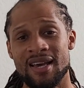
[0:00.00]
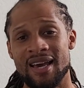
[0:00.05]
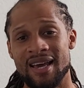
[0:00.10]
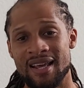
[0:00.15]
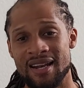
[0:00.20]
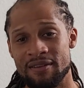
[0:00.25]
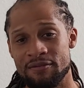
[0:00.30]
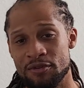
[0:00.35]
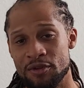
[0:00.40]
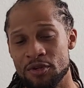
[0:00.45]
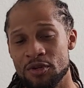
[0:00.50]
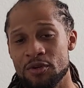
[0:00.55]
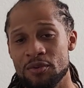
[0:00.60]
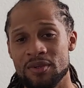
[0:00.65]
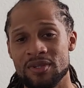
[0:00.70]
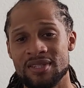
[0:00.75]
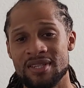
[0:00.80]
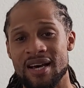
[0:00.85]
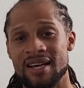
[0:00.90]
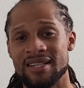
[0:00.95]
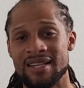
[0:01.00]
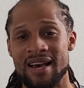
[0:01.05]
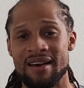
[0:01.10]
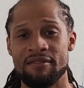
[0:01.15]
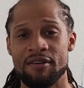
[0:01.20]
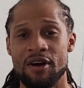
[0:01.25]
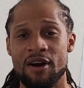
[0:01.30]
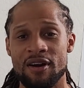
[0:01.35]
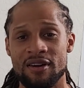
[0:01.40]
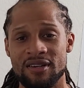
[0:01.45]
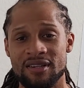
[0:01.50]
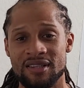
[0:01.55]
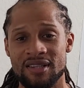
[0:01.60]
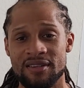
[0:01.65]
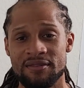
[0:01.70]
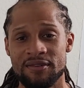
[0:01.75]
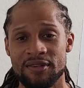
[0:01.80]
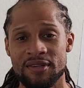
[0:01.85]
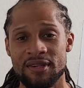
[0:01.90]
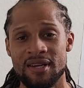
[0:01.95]
And if you do decide to have a car
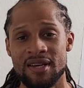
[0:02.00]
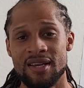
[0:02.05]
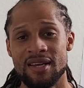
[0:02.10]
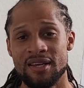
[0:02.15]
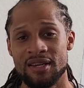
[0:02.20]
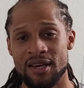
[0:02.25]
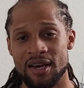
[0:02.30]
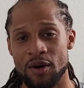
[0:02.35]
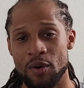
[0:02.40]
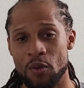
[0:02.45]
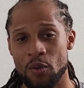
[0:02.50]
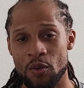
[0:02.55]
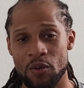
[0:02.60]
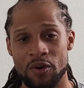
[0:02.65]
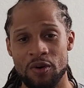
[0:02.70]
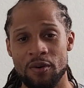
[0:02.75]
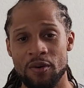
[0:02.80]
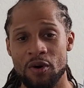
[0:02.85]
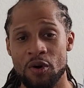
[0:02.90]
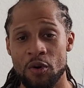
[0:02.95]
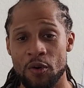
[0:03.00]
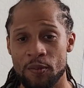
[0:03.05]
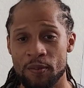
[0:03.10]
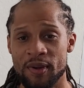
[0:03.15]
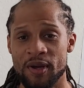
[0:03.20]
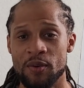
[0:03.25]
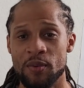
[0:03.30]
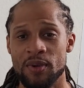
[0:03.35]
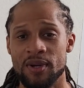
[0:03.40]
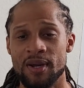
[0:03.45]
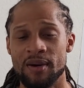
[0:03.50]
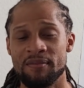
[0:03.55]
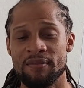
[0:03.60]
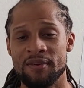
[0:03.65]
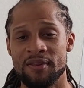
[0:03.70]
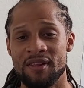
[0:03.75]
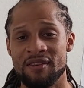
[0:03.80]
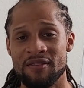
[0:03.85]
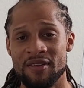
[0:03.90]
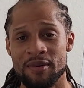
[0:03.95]
delivered or go pick one up
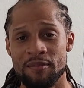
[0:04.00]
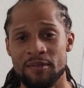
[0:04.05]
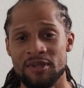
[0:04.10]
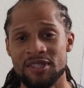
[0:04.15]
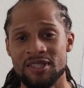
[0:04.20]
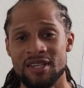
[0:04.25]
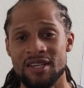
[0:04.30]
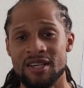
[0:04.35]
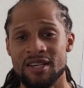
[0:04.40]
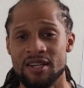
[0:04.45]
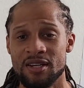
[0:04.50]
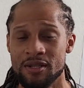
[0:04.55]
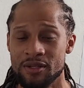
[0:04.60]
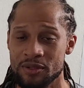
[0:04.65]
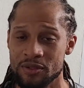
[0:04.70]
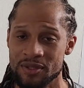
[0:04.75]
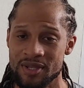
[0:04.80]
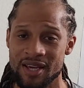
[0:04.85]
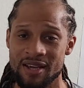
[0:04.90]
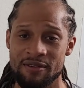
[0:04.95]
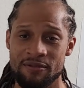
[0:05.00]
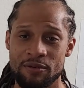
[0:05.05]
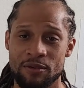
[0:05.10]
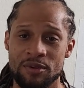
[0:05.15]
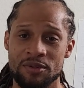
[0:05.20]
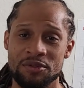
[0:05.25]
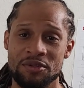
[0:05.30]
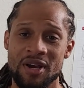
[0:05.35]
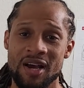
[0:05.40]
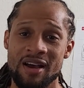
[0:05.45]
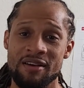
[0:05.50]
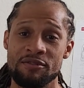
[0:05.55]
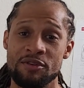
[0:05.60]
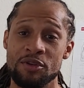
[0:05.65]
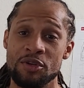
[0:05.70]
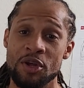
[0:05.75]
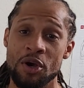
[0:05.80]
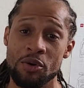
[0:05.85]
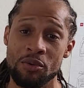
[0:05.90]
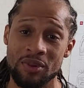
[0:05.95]
from the vending machine, you take it for a drive,
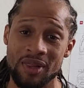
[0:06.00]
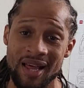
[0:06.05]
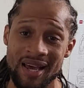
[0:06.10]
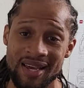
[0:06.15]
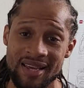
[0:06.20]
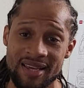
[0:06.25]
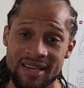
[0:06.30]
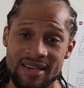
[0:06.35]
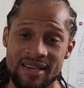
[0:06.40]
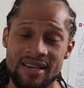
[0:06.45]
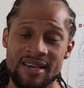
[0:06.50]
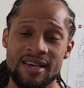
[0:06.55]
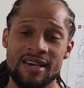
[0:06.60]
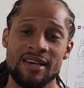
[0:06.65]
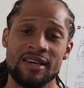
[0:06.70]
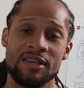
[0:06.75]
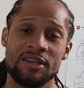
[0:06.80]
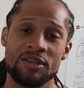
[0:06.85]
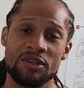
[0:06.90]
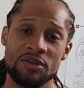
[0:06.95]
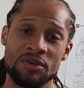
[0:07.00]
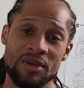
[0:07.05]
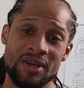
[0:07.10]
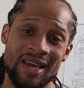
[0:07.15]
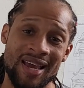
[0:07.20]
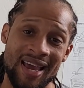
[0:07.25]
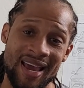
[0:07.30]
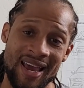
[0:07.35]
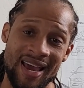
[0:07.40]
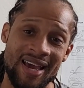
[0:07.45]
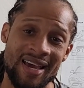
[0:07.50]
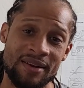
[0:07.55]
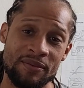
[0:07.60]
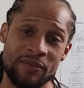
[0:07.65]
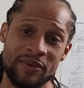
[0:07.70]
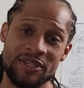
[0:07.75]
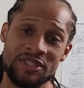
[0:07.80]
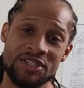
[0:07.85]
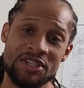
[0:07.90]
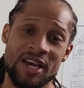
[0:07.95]
you don't like it, you can
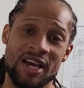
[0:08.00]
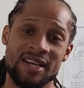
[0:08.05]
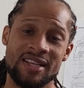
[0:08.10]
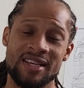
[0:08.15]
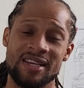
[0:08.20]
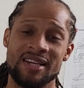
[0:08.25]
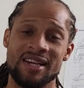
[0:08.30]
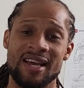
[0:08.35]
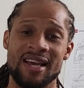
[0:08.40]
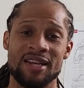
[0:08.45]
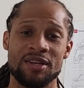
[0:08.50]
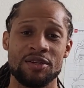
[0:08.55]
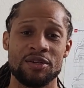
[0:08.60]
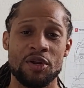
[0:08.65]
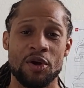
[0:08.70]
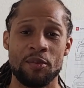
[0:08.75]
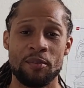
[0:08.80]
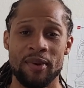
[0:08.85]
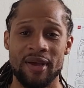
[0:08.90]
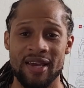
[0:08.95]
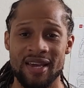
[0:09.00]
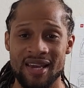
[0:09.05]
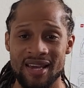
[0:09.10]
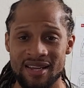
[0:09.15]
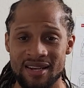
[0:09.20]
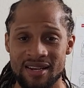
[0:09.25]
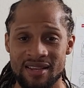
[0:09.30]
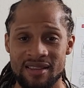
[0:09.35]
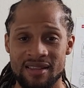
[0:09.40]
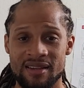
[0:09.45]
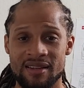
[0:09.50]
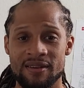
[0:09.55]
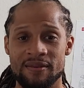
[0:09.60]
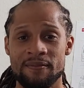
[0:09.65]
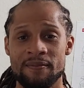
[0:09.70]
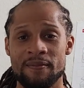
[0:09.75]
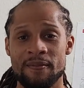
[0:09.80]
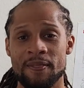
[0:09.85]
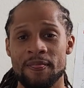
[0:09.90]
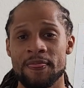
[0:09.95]
reject it and you don't pay anything.
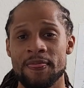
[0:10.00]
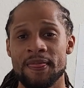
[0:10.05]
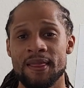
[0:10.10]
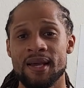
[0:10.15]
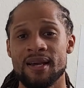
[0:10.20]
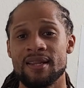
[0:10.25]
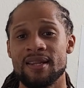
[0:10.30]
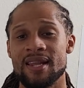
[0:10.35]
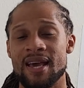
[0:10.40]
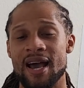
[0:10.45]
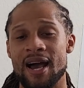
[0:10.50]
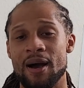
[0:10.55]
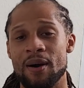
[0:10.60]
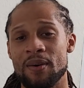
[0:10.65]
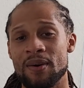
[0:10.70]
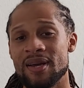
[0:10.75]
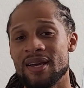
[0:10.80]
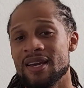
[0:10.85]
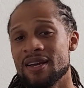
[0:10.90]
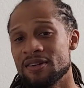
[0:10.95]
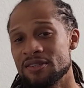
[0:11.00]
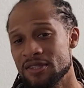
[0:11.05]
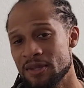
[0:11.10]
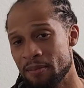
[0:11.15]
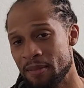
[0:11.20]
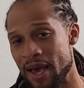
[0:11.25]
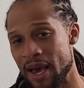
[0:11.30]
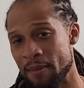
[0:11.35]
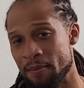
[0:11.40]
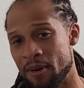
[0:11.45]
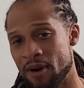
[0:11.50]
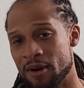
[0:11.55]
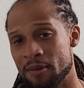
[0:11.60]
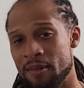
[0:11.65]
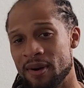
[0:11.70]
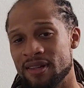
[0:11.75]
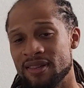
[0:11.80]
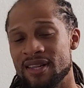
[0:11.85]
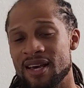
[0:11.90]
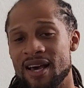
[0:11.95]
Now, here's the bad part
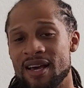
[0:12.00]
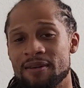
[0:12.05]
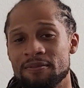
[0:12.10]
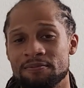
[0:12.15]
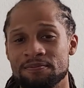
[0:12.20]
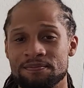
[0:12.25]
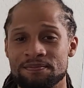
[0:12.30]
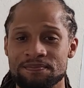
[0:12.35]
about that.